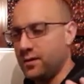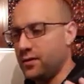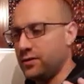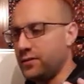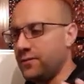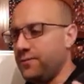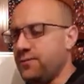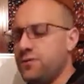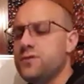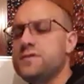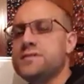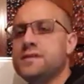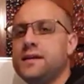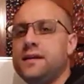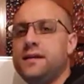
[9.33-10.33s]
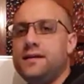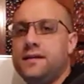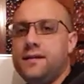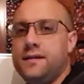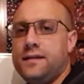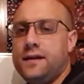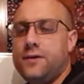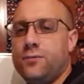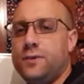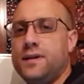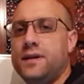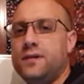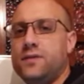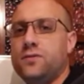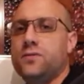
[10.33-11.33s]
the first thing that we
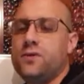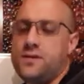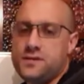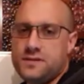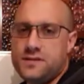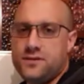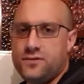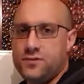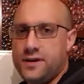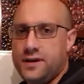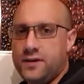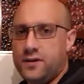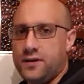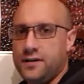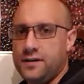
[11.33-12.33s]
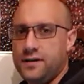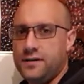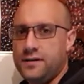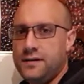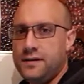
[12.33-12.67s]
need to concentrate on